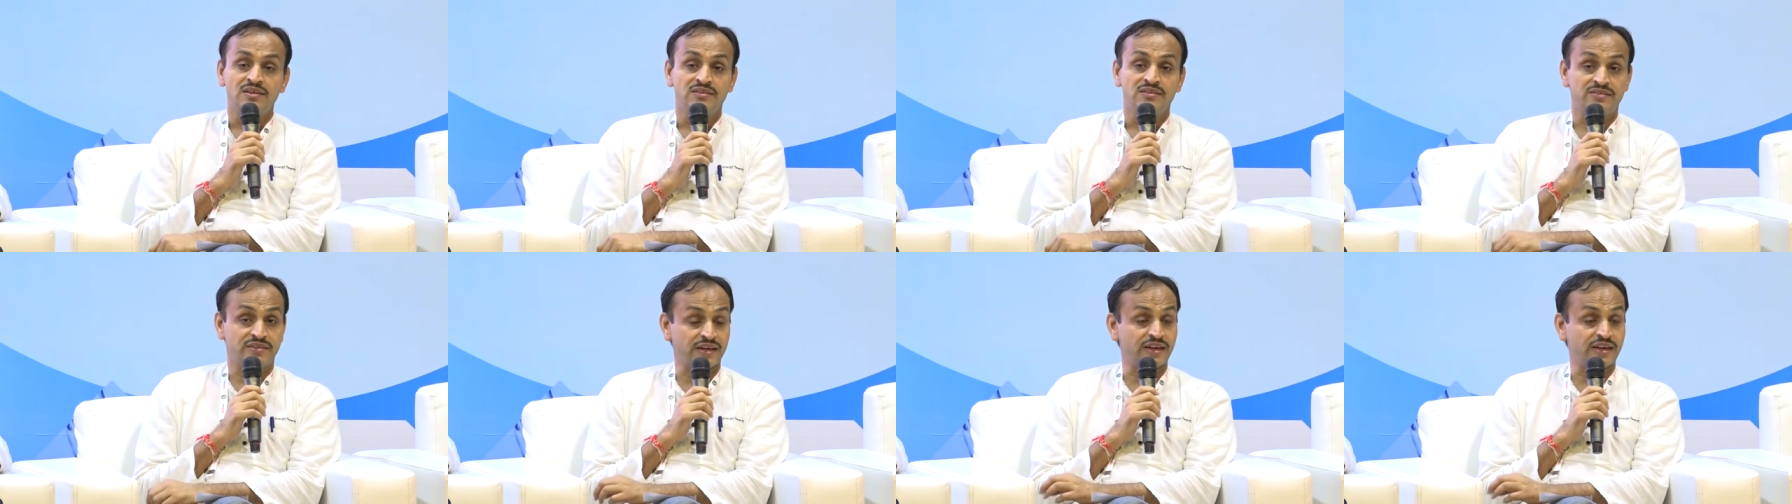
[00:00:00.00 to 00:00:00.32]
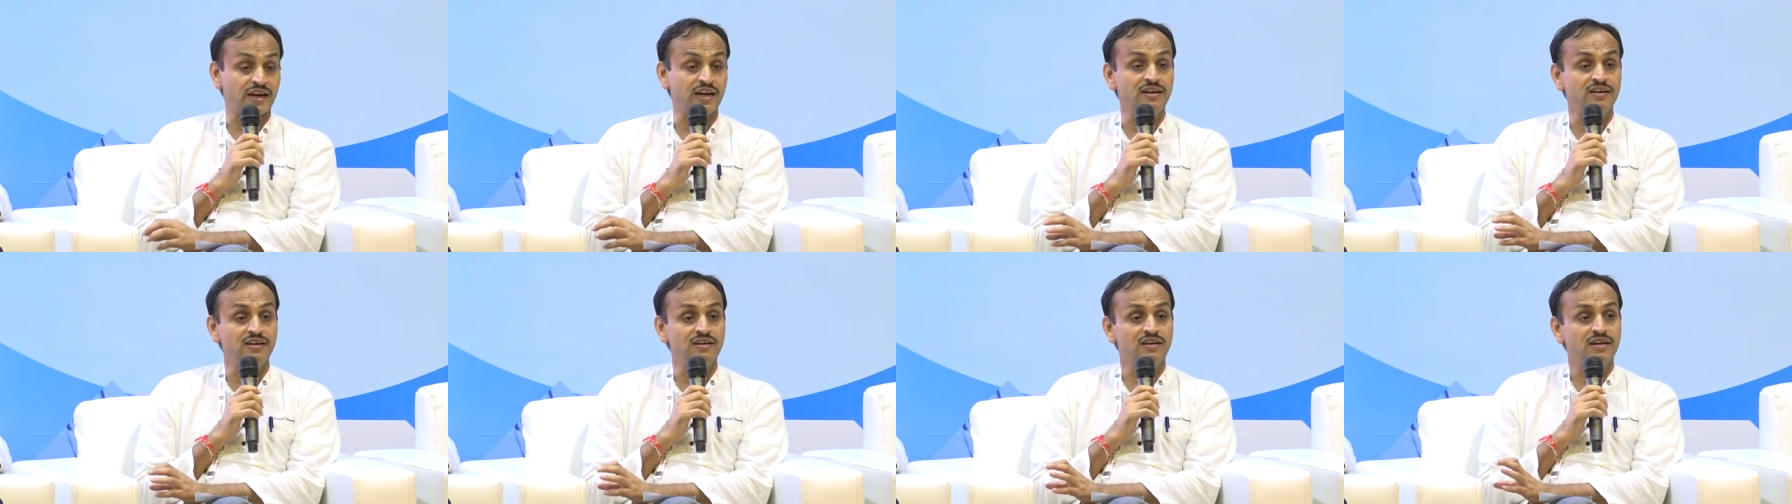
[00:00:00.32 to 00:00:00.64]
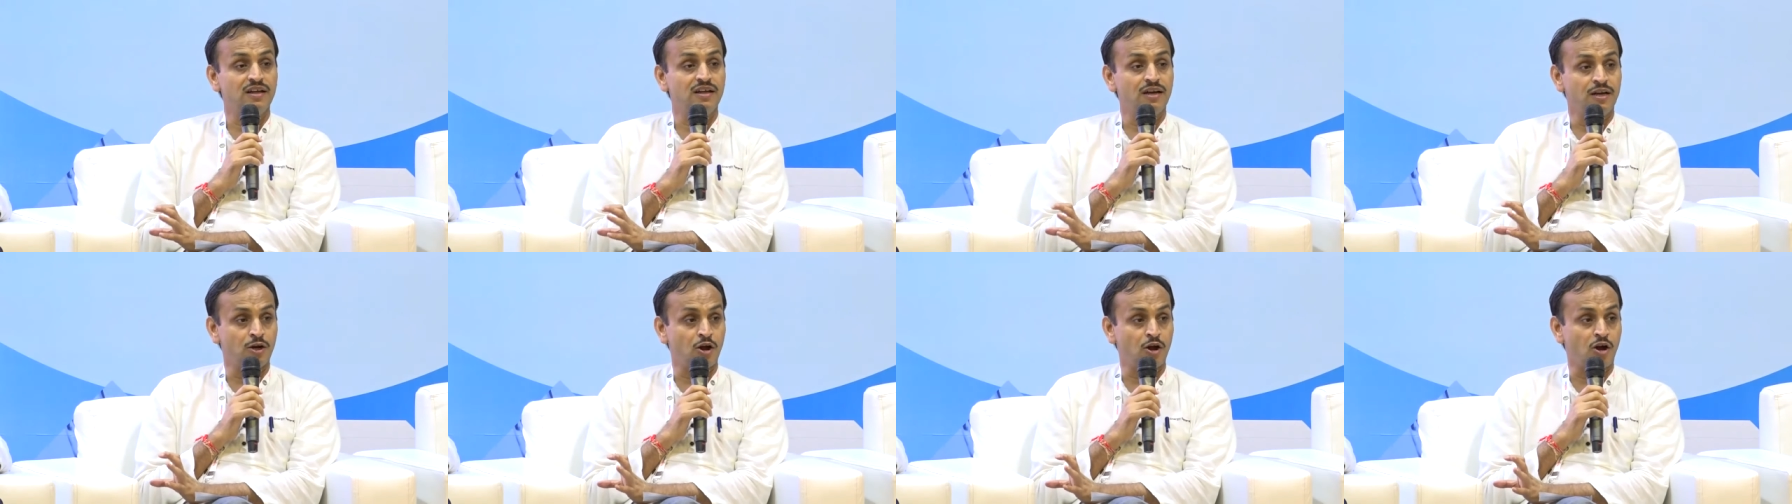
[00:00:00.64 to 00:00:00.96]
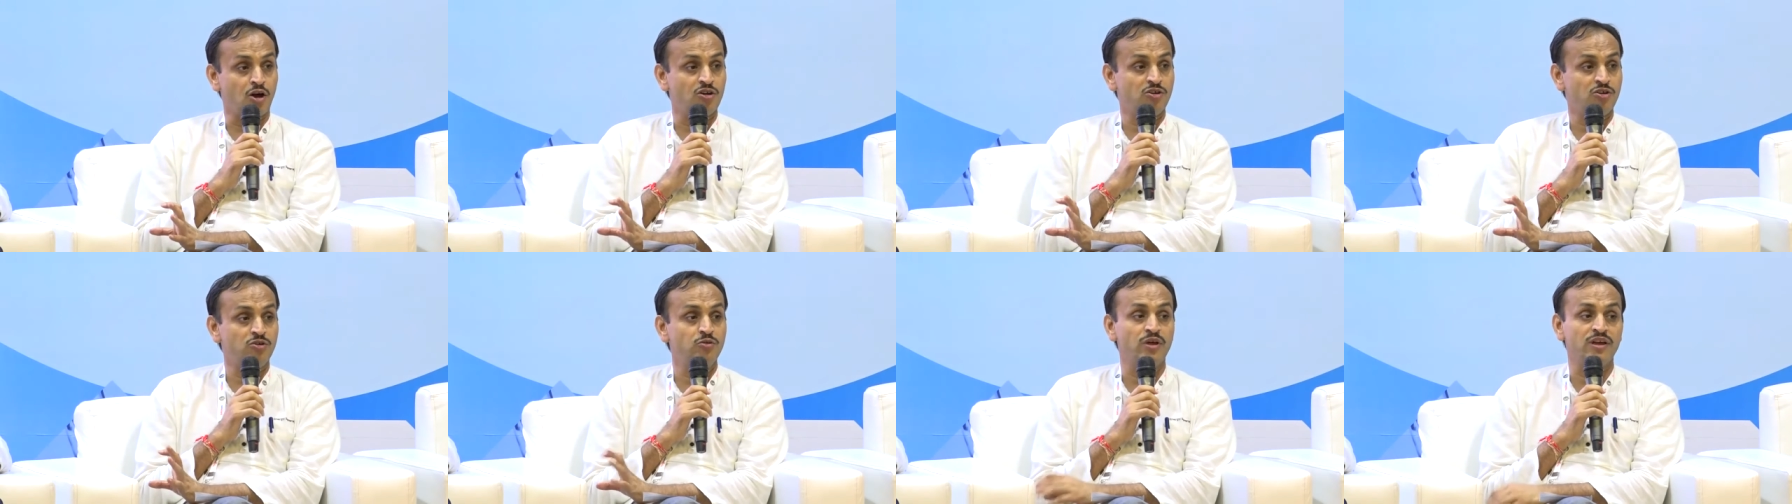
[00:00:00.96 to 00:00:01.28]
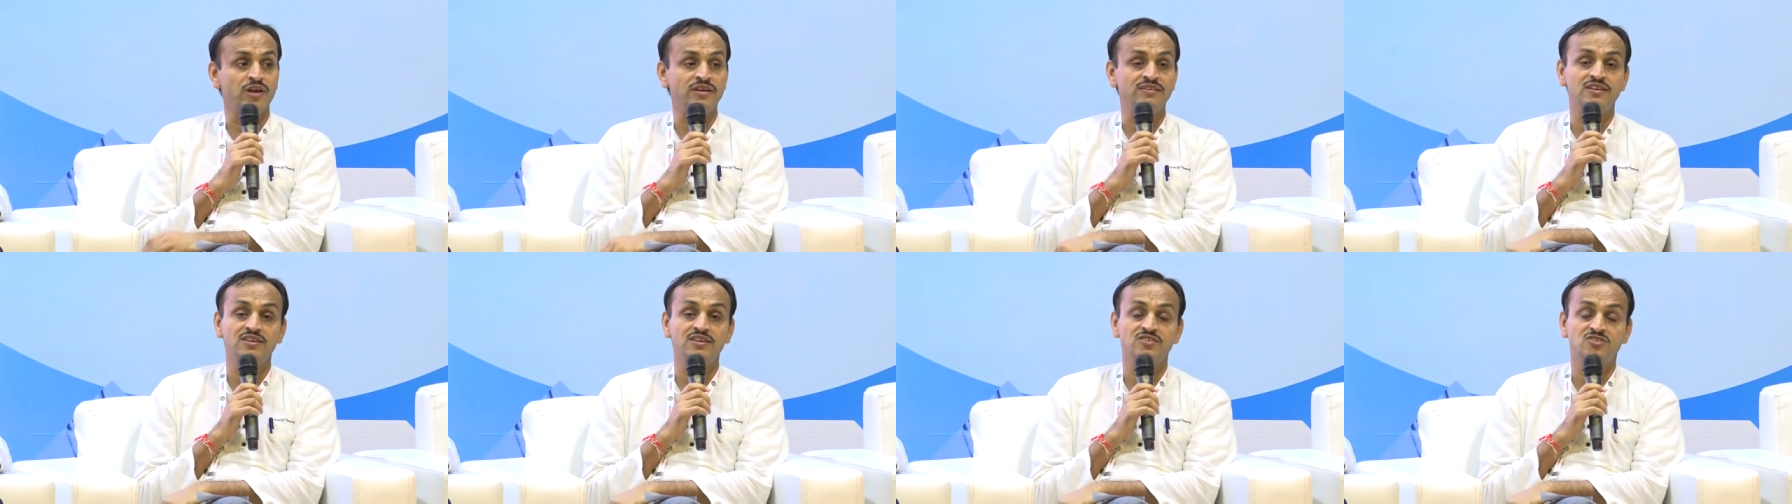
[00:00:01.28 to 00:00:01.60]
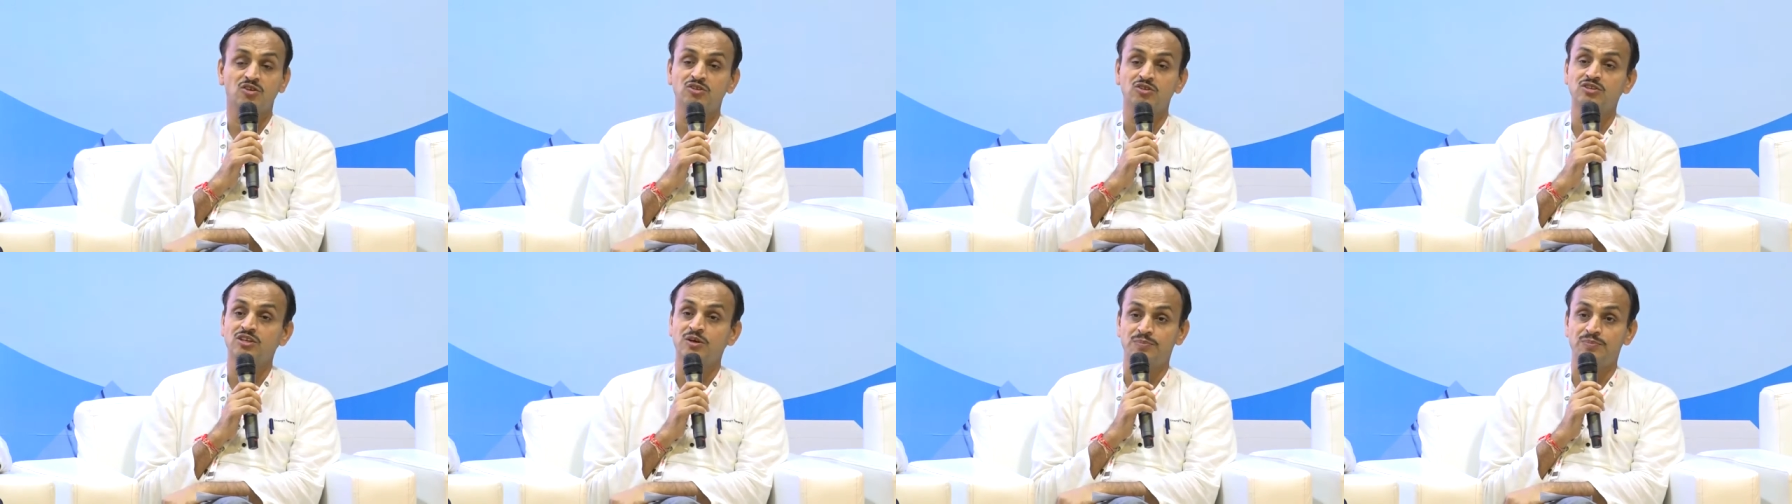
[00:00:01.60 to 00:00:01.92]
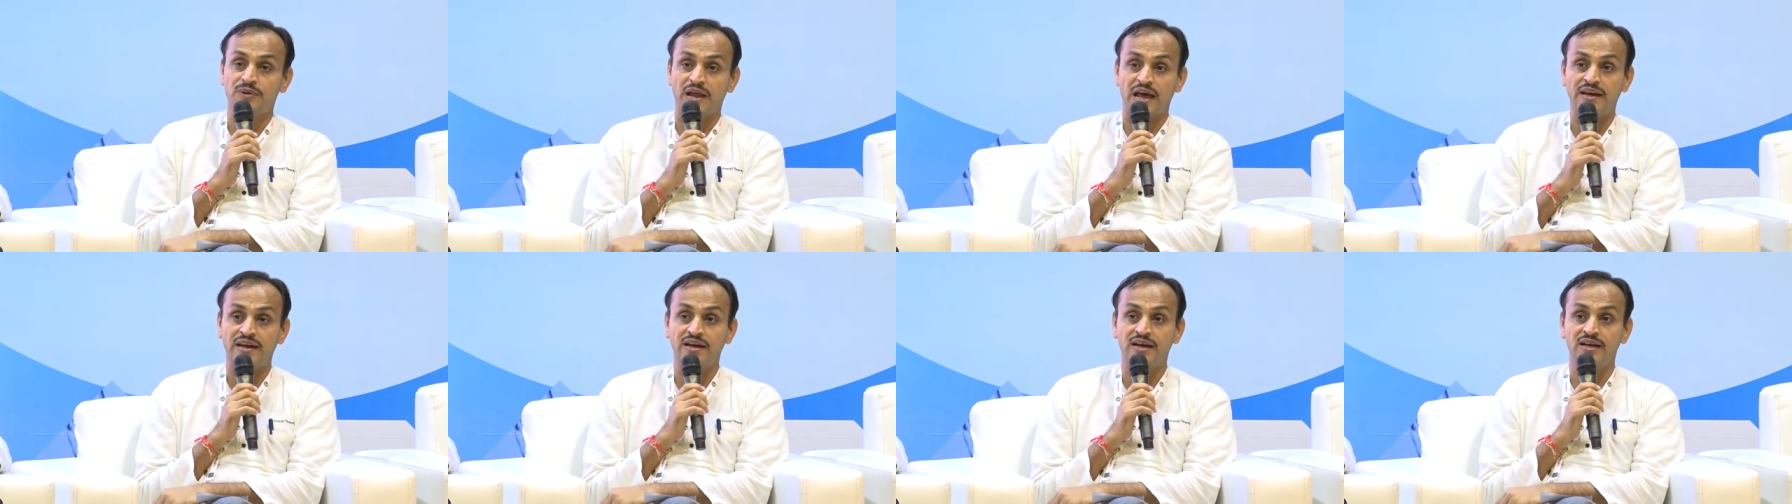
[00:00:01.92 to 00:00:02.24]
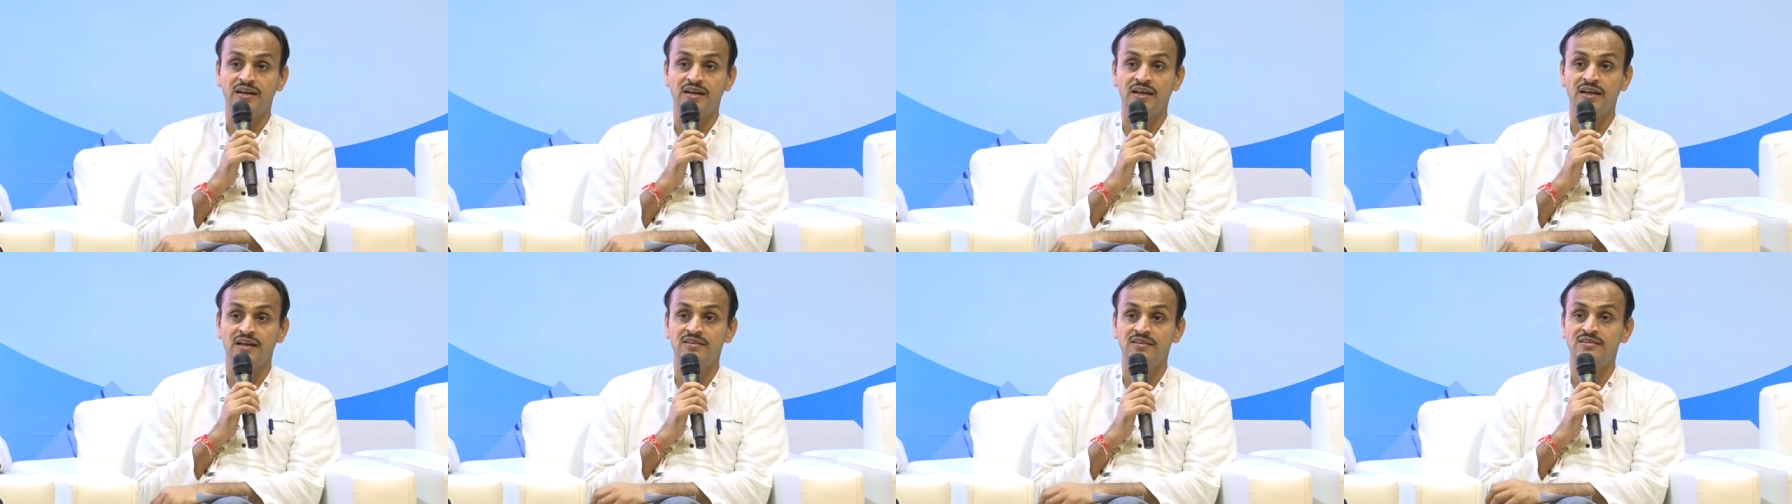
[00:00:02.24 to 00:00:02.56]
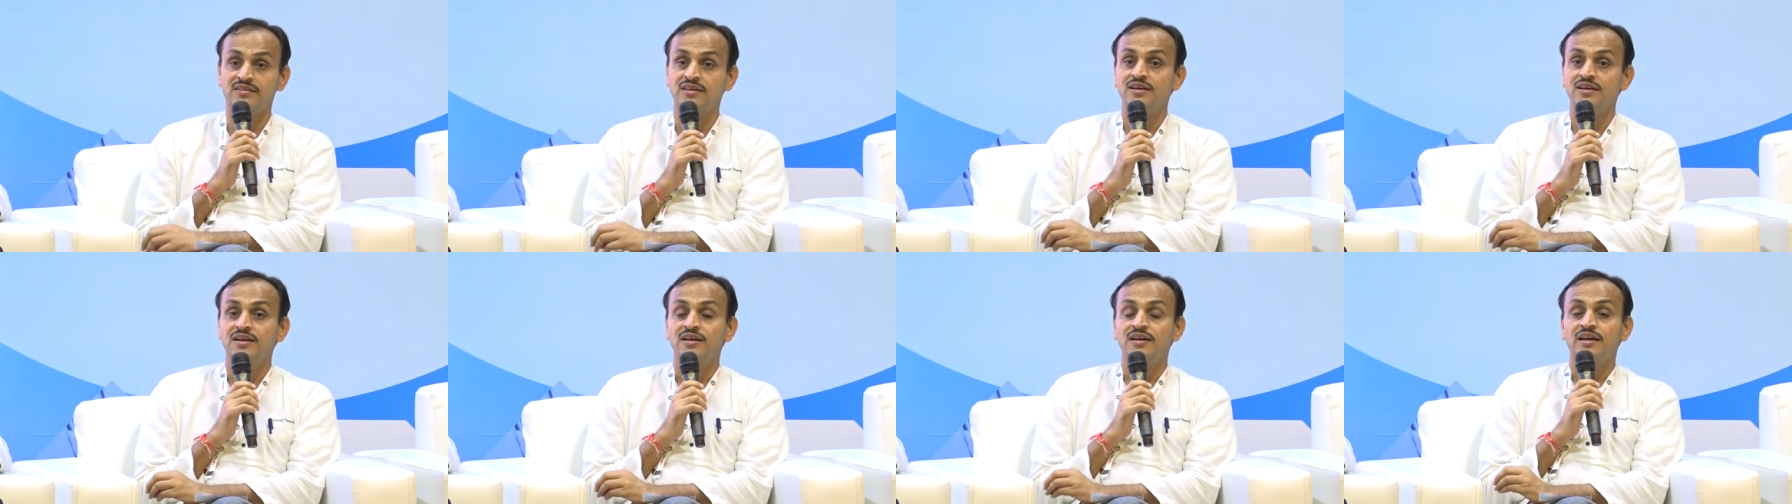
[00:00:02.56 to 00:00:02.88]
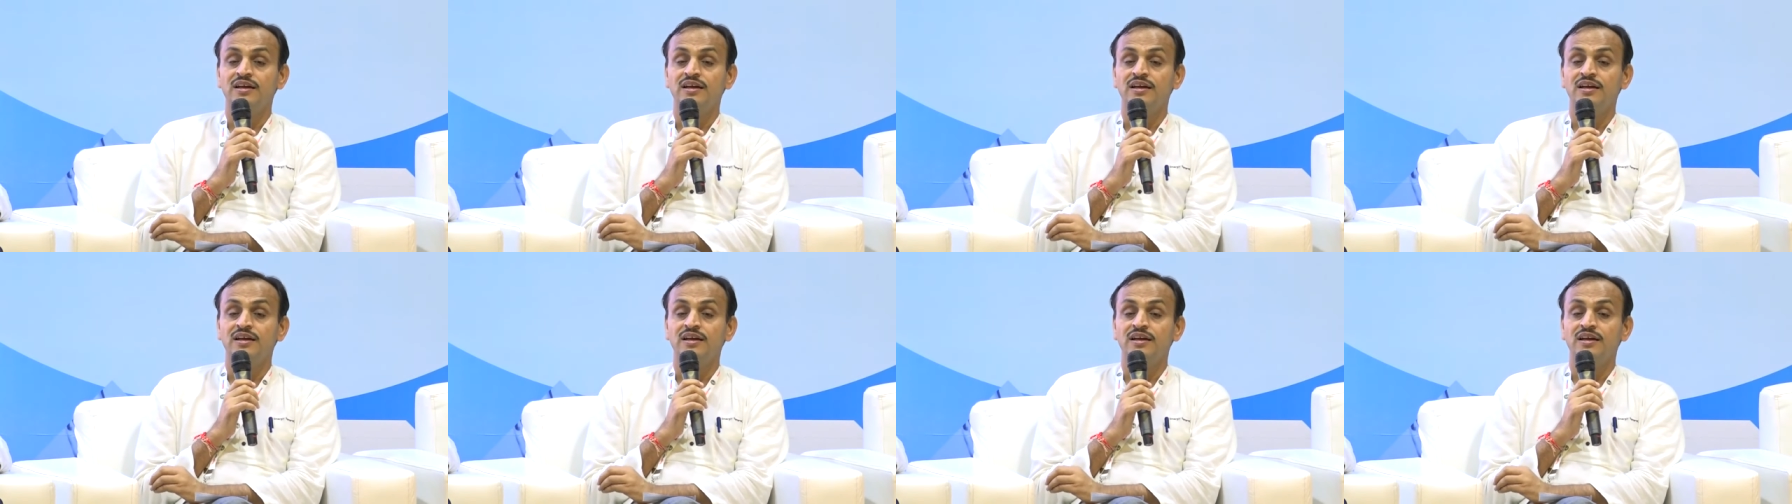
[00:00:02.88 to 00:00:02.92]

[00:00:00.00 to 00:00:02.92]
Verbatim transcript: second law to exist on the planet is